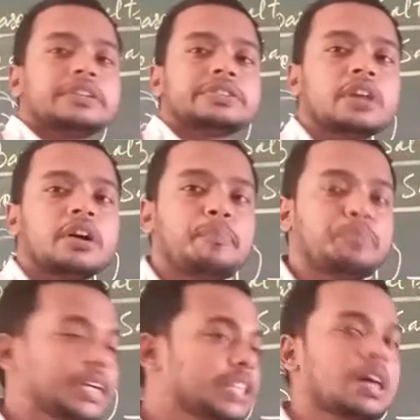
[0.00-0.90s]
The
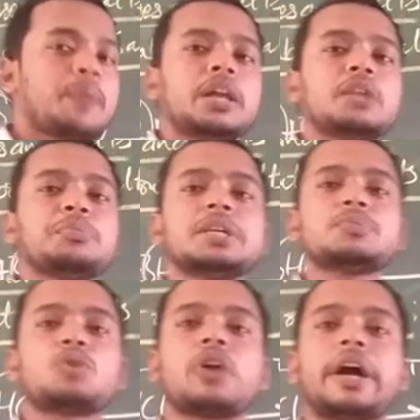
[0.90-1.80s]
pH of aluminum
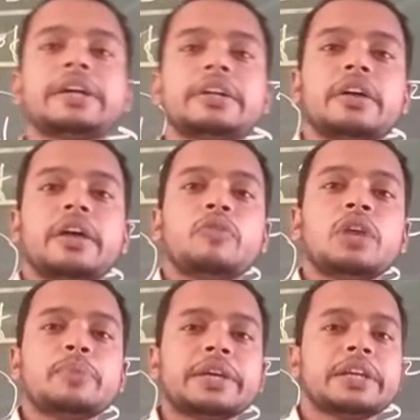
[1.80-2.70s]
chloride
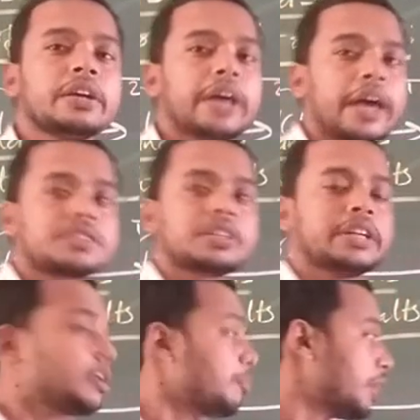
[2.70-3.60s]
will be
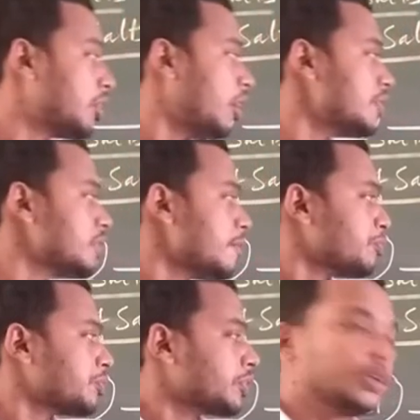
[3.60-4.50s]
acidic
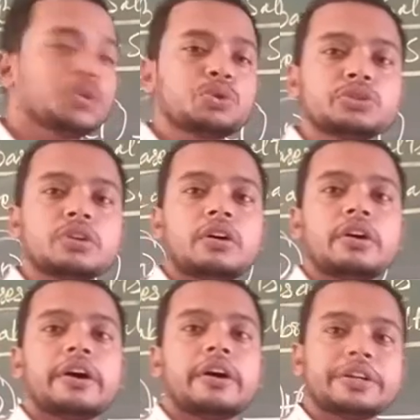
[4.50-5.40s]
because due to the
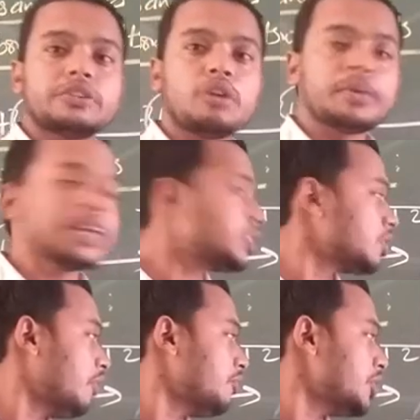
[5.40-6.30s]
domination
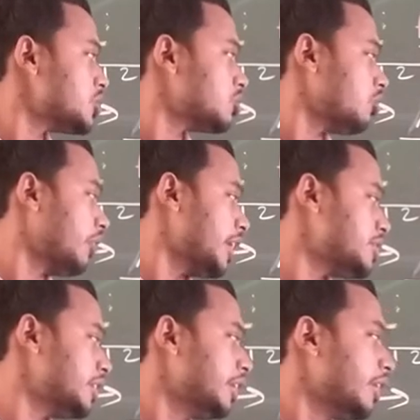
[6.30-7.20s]
of strong
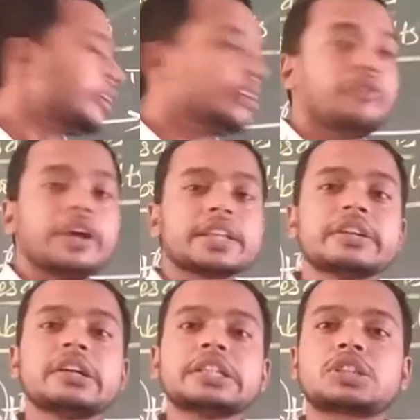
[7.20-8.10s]
acid. When
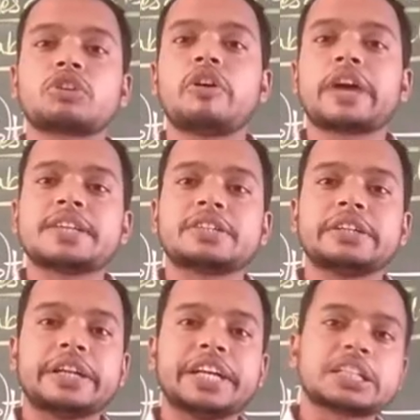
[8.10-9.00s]
the strong acid
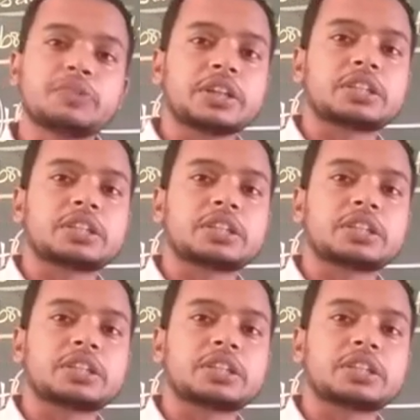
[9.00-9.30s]
react with